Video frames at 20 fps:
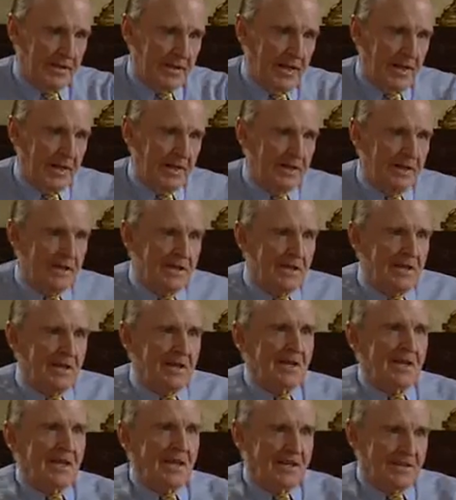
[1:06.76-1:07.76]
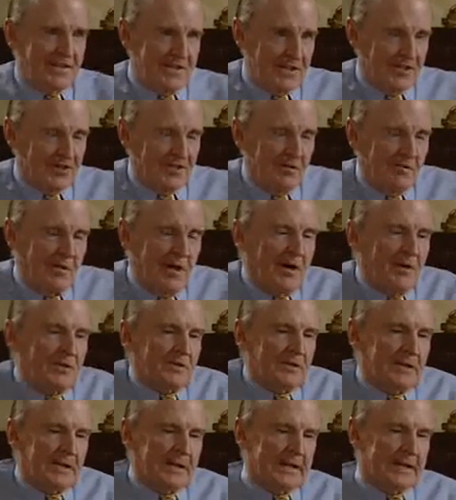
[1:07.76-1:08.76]
night, and dished them
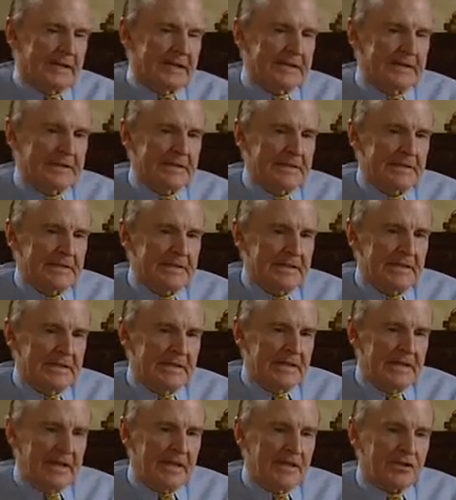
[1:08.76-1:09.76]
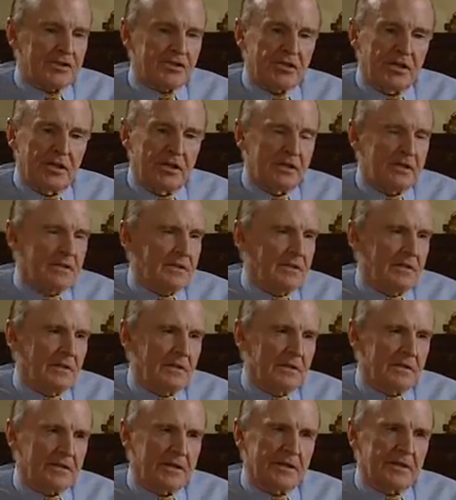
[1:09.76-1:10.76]
out. And she
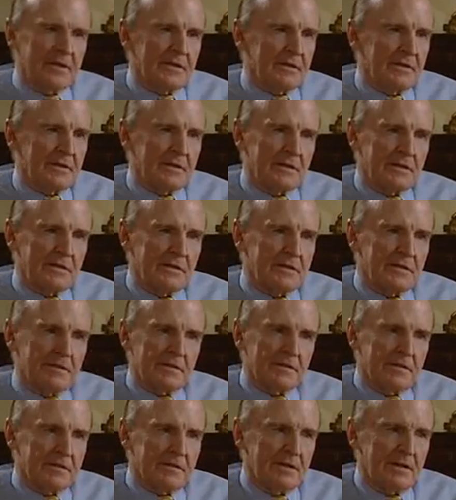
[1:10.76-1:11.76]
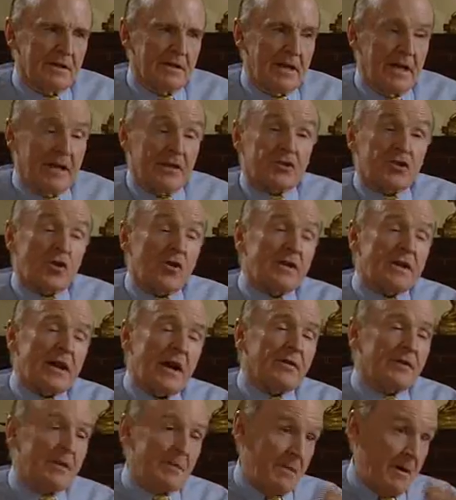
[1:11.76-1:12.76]
didn't, and it turned
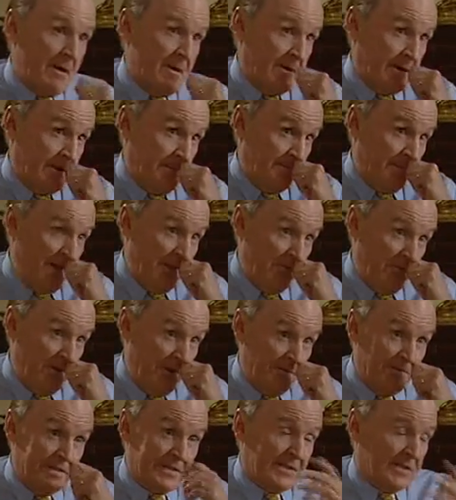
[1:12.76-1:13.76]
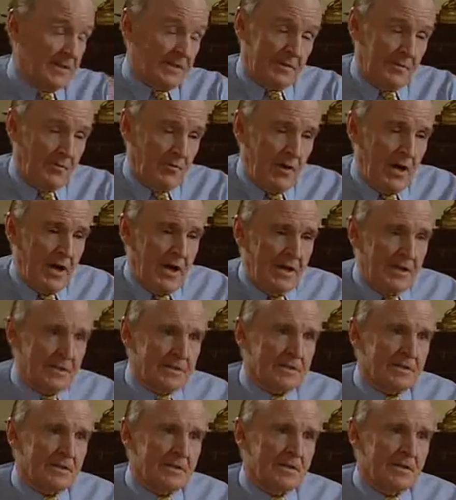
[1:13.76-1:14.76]
out in America, by the way, this is a
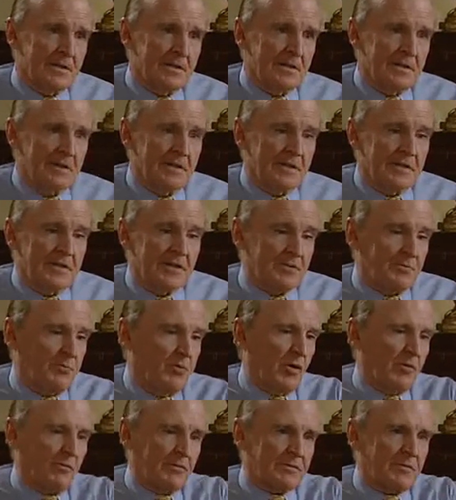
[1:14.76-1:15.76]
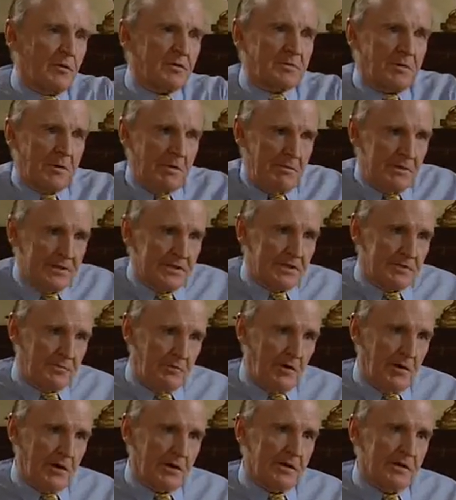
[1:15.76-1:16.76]
surprise. This book was supposed to be a business
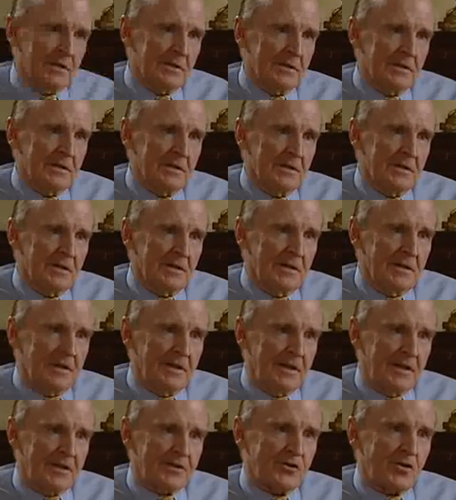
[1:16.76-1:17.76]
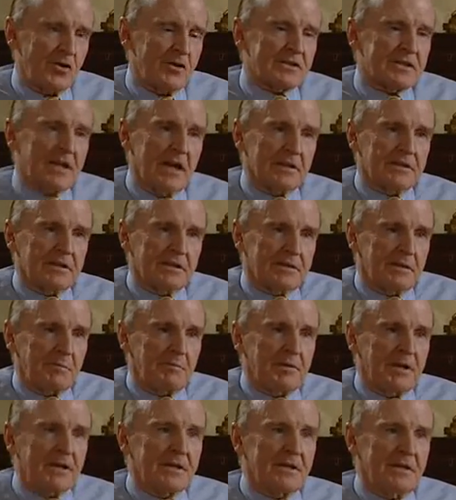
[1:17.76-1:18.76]
book. It turns out that the
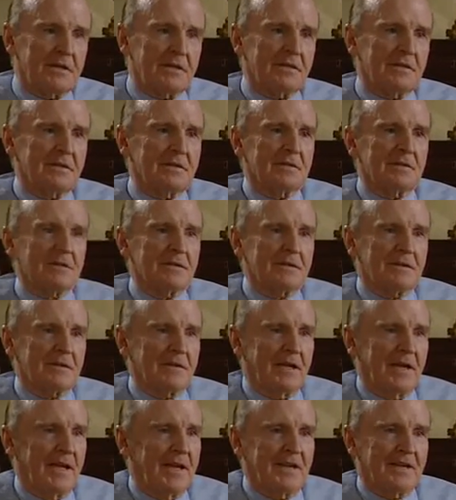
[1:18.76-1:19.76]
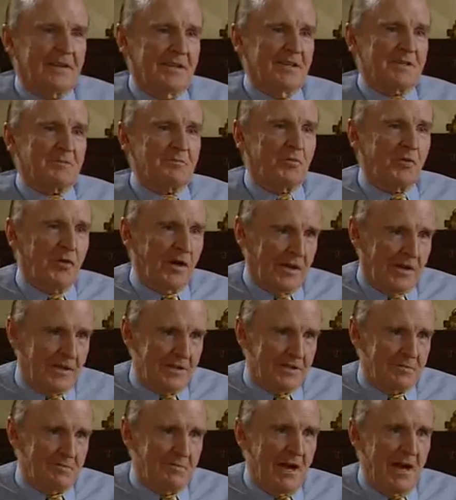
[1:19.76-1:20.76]
big hit in this book
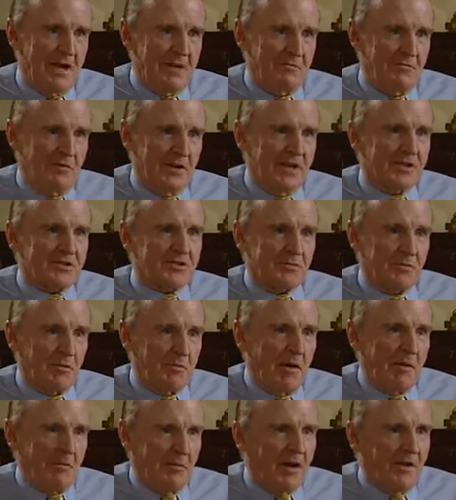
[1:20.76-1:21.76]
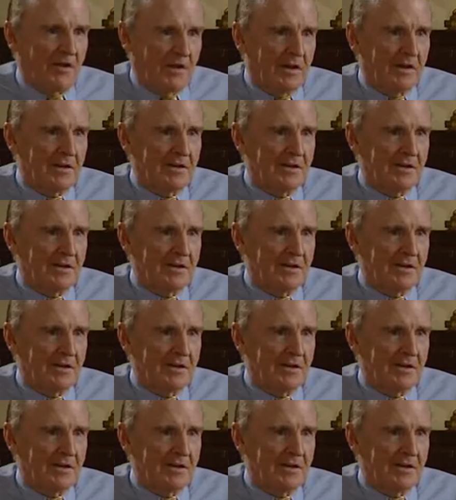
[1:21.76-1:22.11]
is my relationship with my mother.